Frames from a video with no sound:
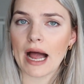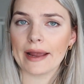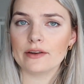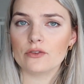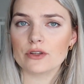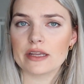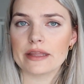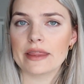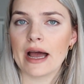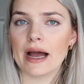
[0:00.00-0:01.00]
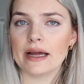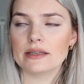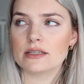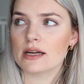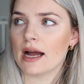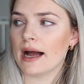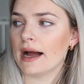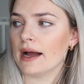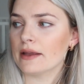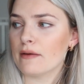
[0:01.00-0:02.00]
I don't need that.
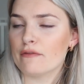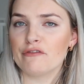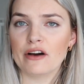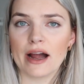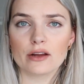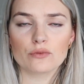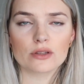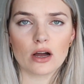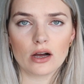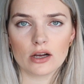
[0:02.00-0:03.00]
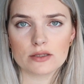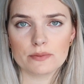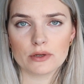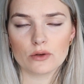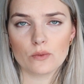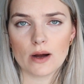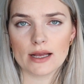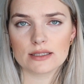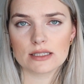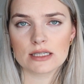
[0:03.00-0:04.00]
I am fine with the hospital
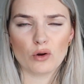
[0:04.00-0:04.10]
ones.